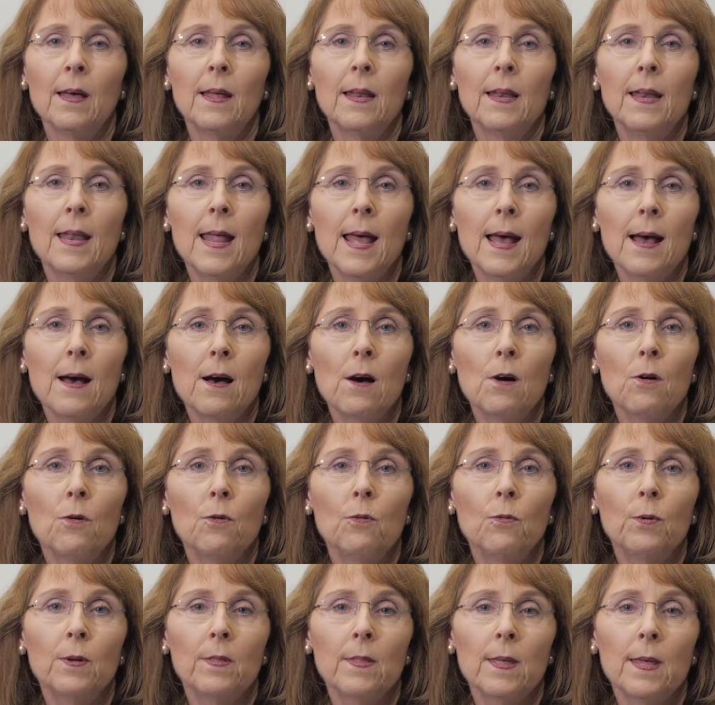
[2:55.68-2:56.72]
Now,
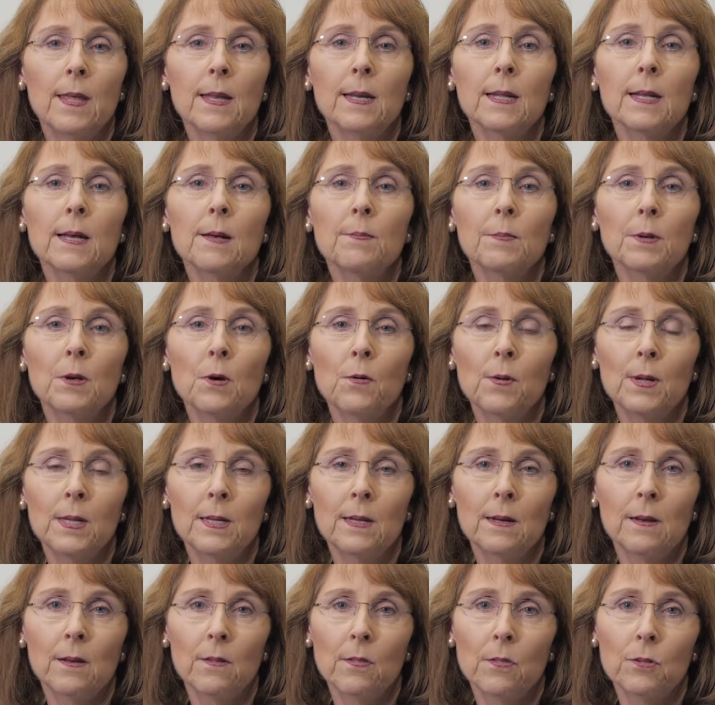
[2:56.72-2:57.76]
with income going
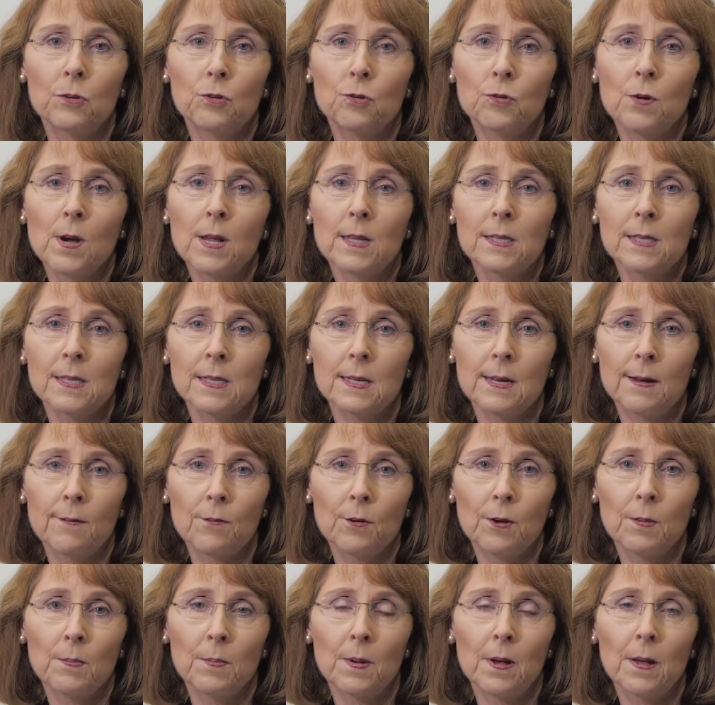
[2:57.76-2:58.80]
into the trust
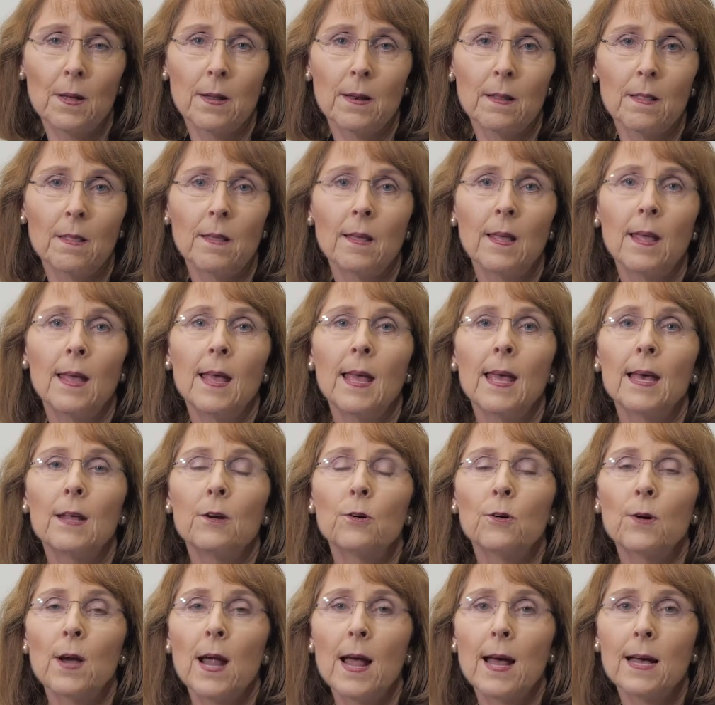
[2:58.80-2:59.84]
every month and
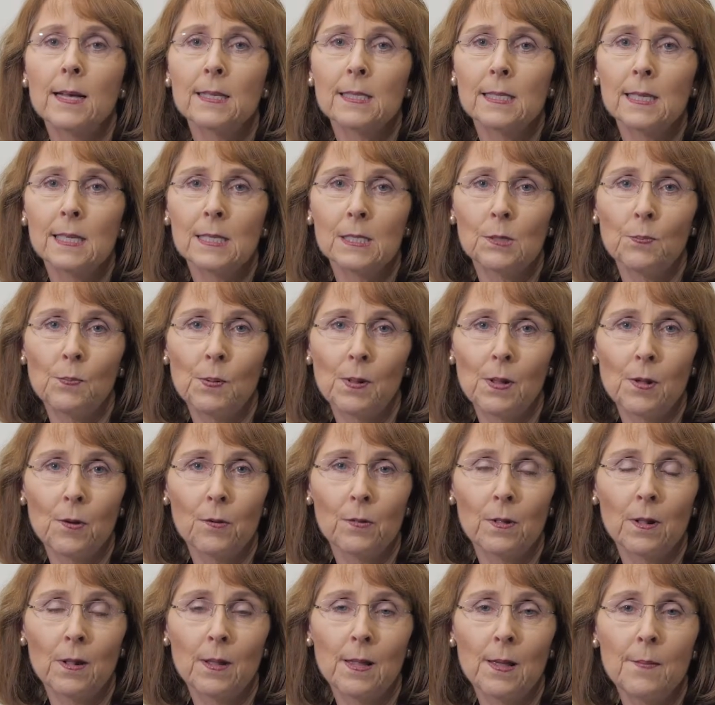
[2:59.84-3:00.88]
her assets below
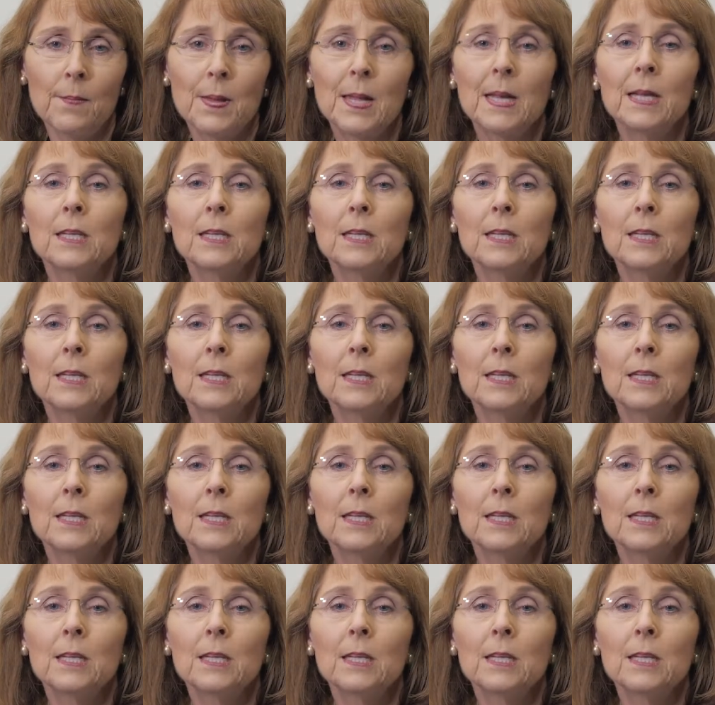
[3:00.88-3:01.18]
the limit,